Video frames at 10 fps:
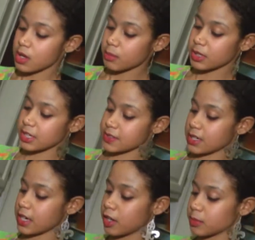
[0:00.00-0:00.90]
because it
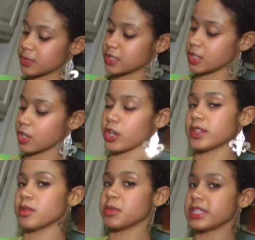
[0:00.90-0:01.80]
helps to cook
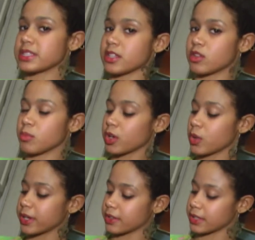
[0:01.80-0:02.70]
the beans a little more
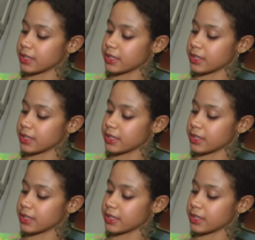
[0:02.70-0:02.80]
quickly,